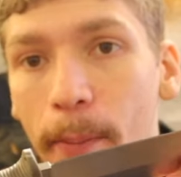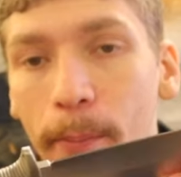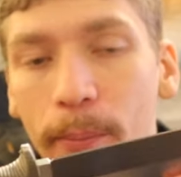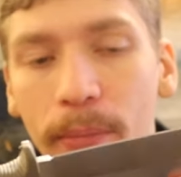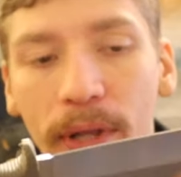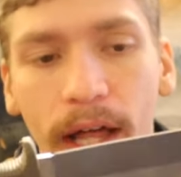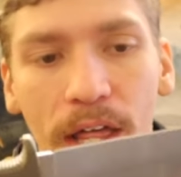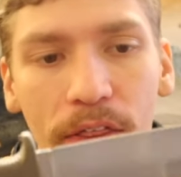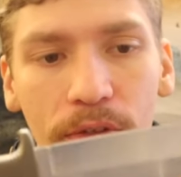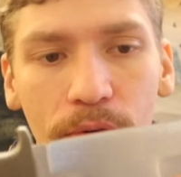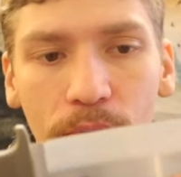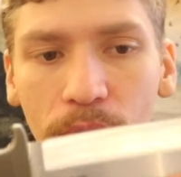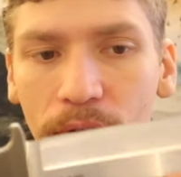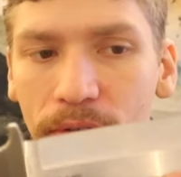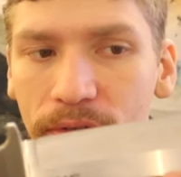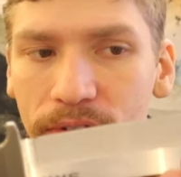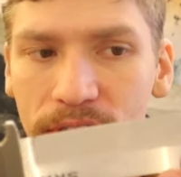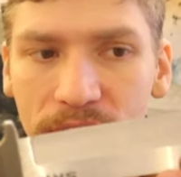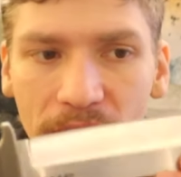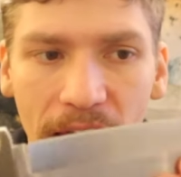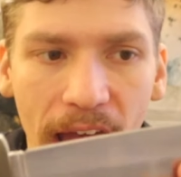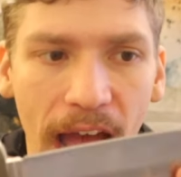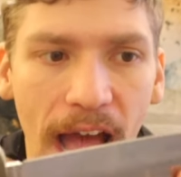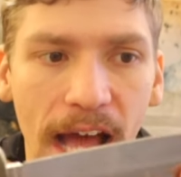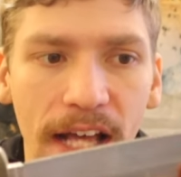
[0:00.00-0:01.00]
plethora of
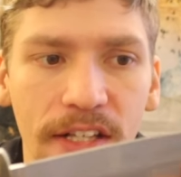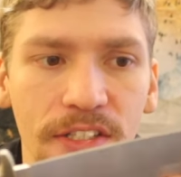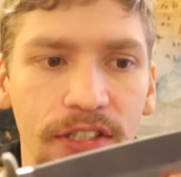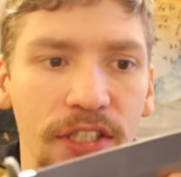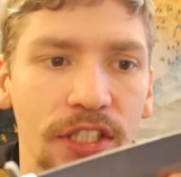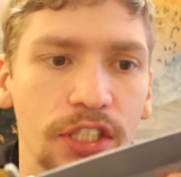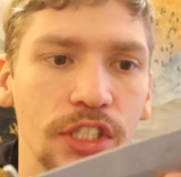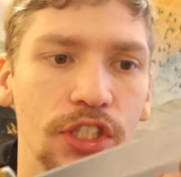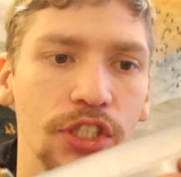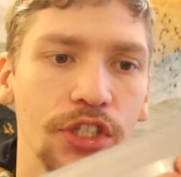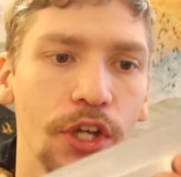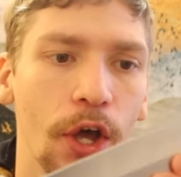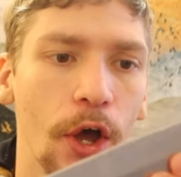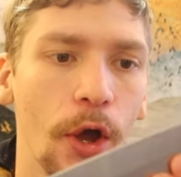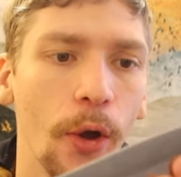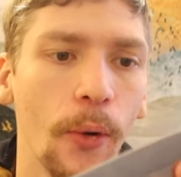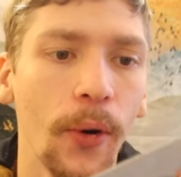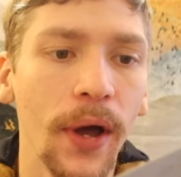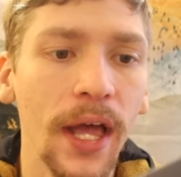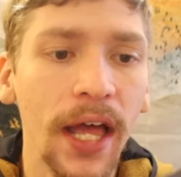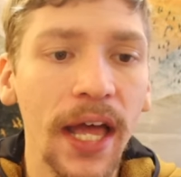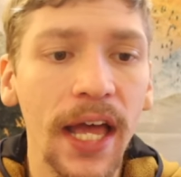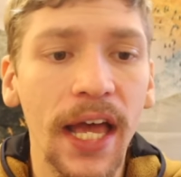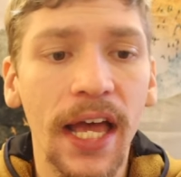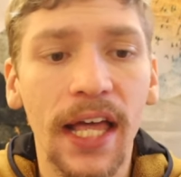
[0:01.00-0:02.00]
tasks. So
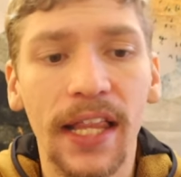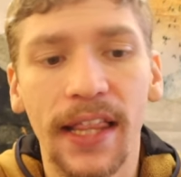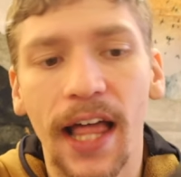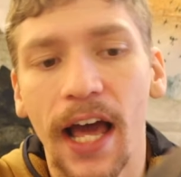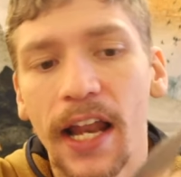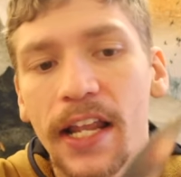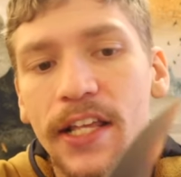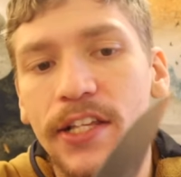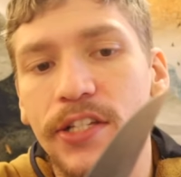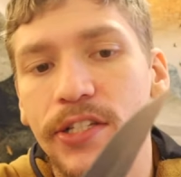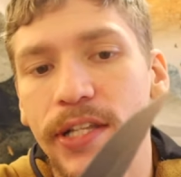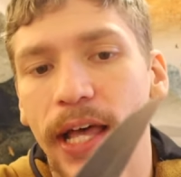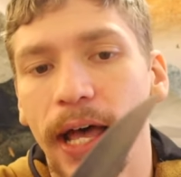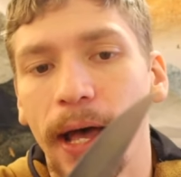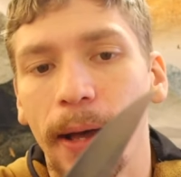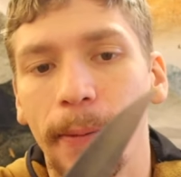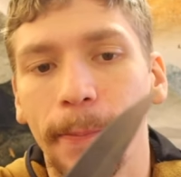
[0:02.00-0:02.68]
that is